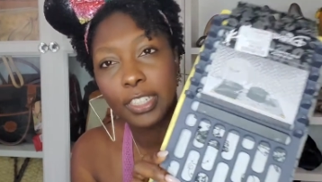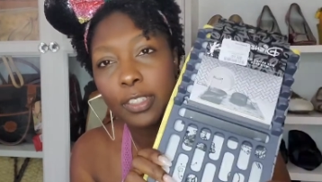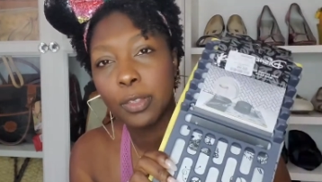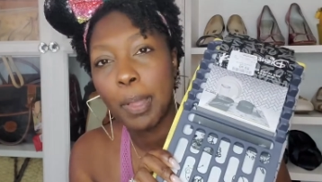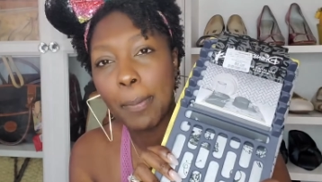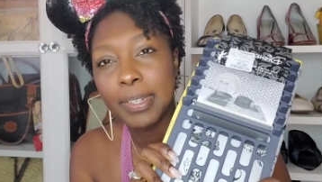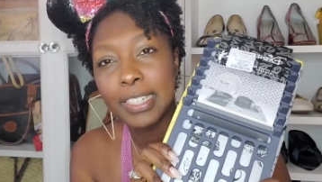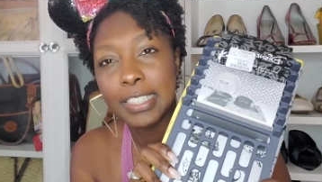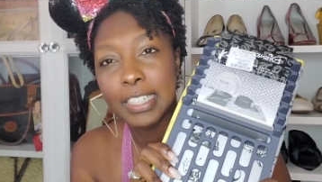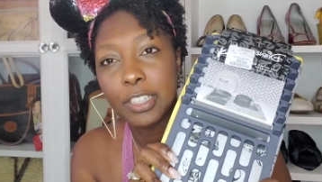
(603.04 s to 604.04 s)
little Papa
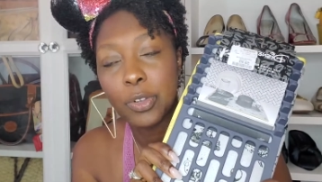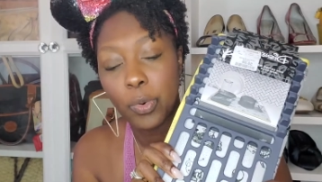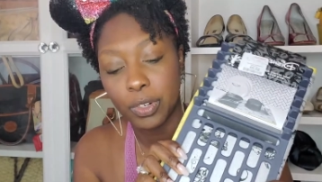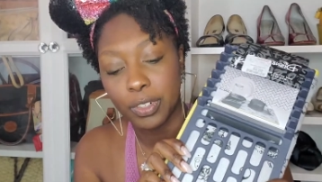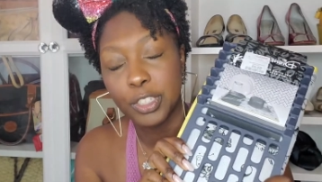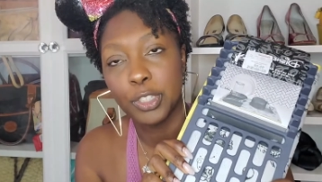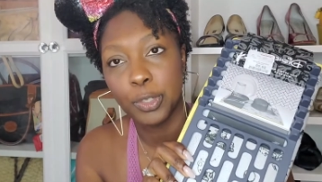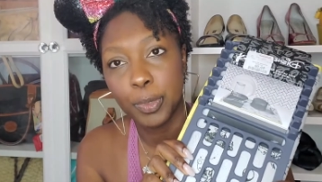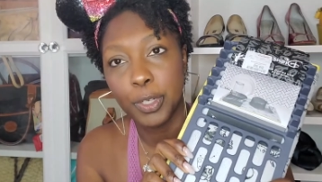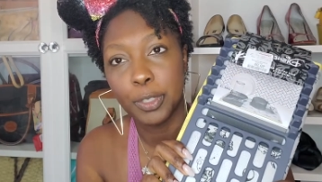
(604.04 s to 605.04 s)
Disney in the corner.
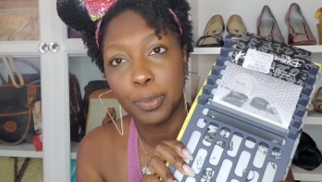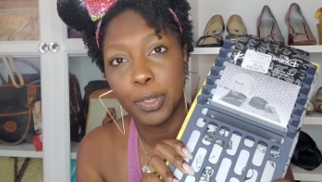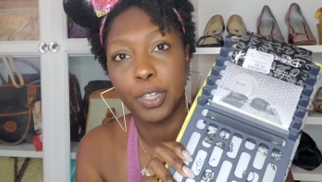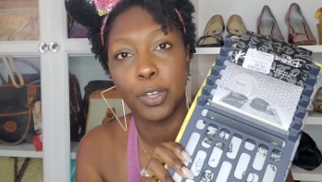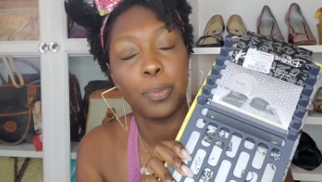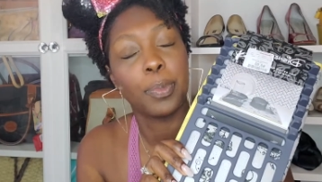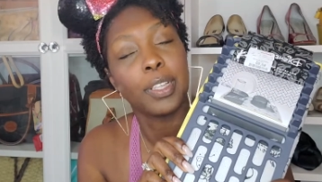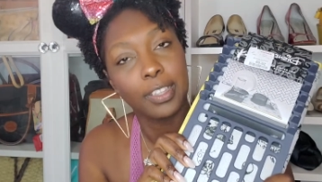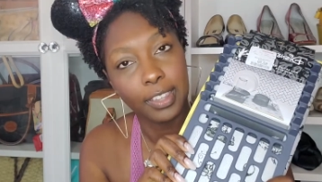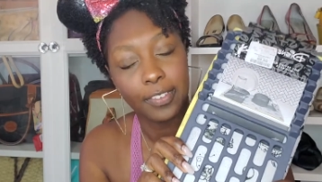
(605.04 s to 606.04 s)
Super duper dope.
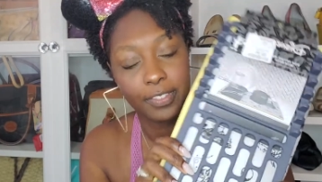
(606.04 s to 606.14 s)
Loved